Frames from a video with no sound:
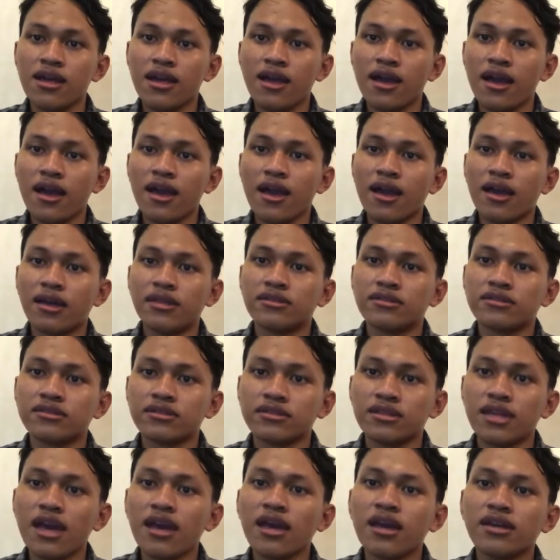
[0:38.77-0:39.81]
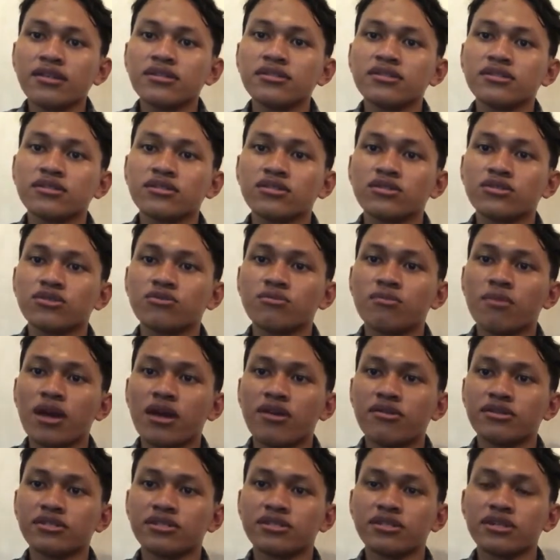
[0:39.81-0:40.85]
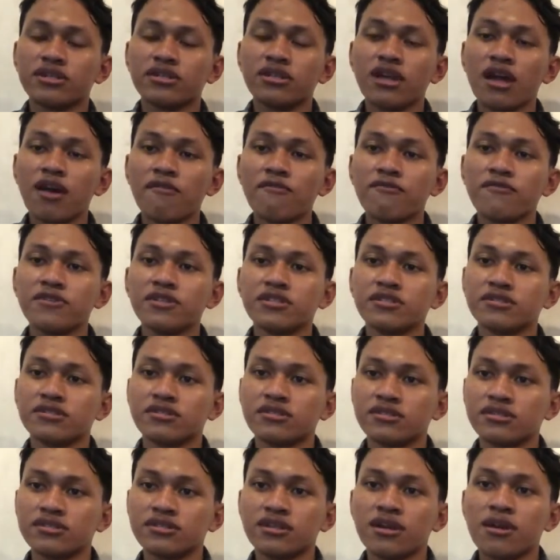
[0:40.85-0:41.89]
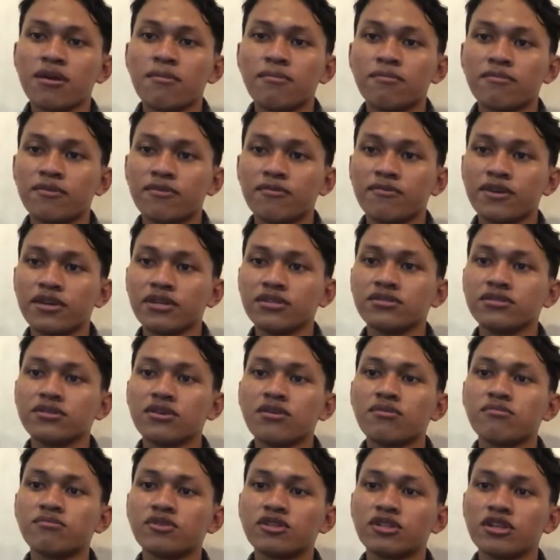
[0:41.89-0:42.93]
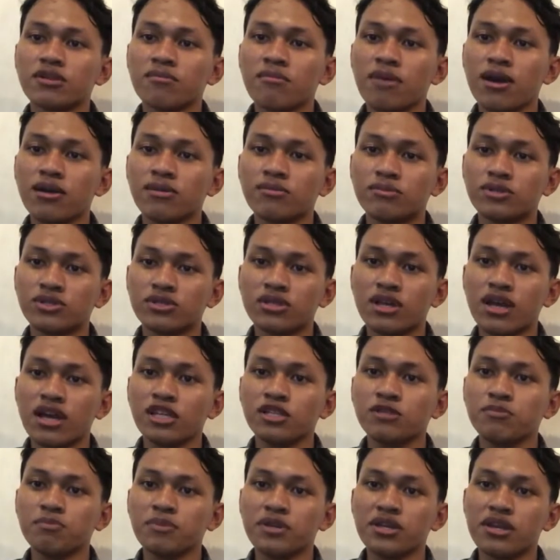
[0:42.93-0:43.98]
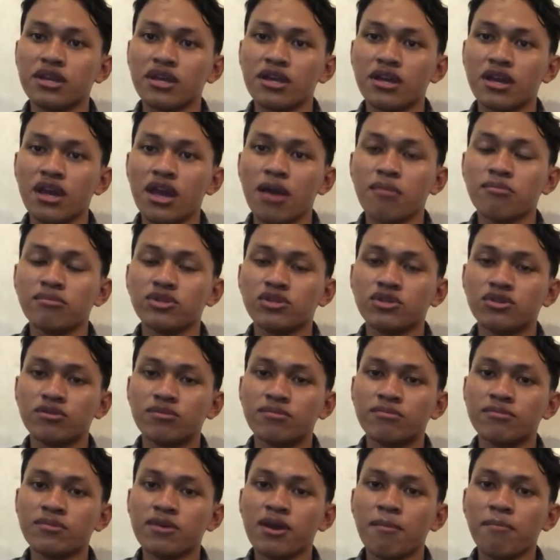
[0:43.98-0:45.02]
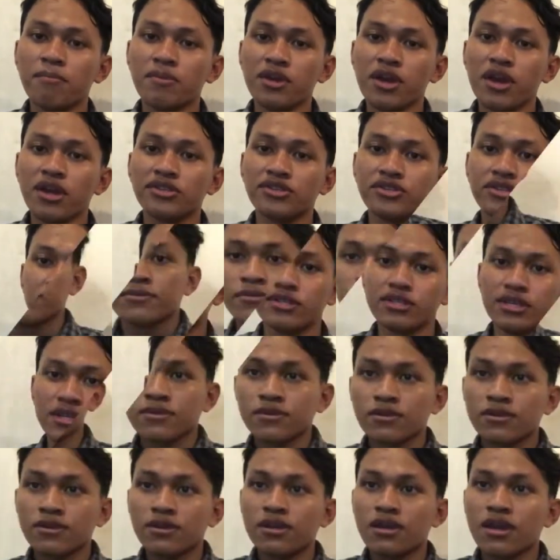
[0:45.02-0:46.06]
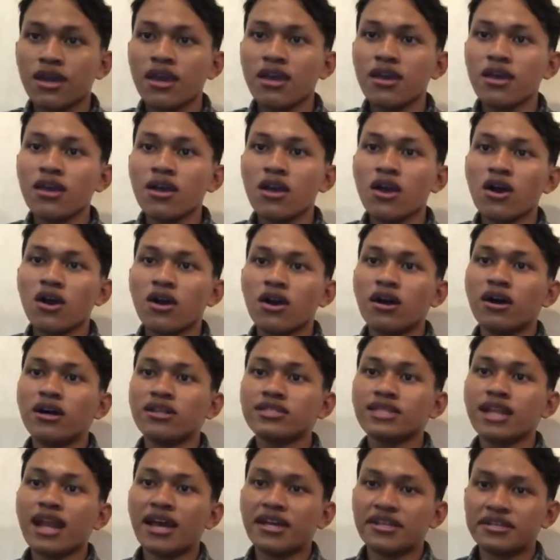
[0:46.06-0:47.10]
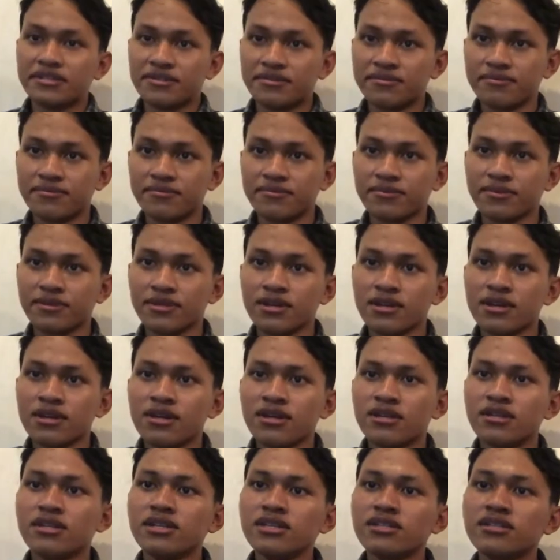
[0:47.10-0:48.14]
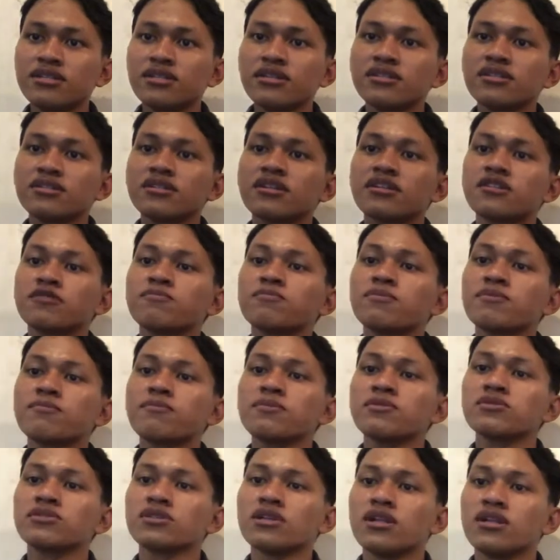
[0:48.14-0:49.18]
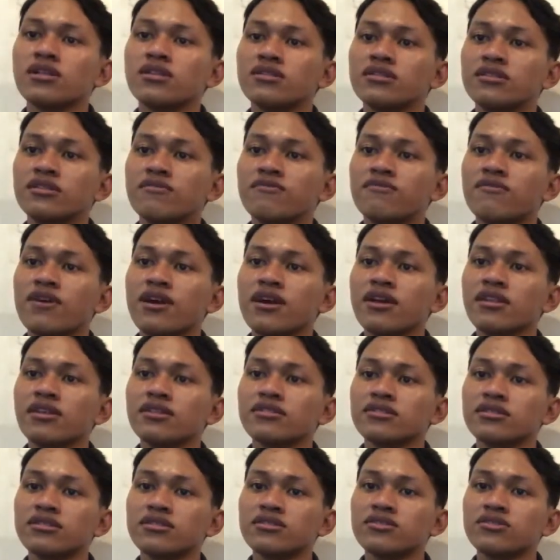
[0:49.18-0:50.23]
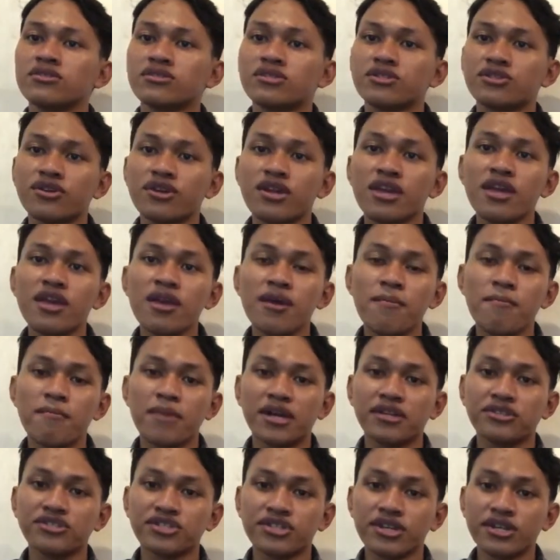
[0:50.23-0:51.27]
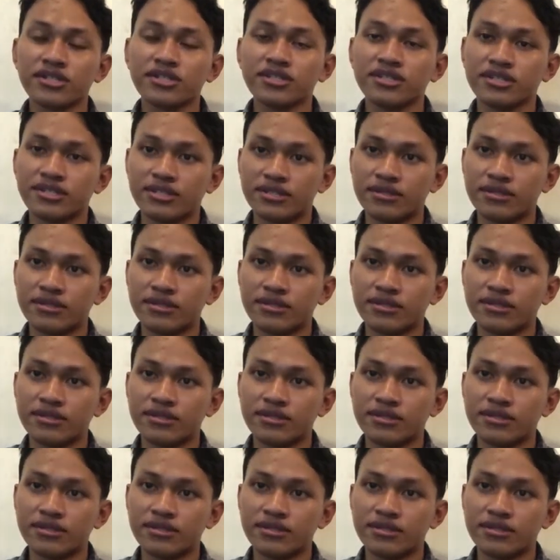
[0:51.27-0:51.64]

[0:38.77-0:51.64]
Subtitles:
And thanks to my research officers, Professor Murni Mahmud SPD M.Hom PhD. Okay. Outline. This research proposal divided into three main sections.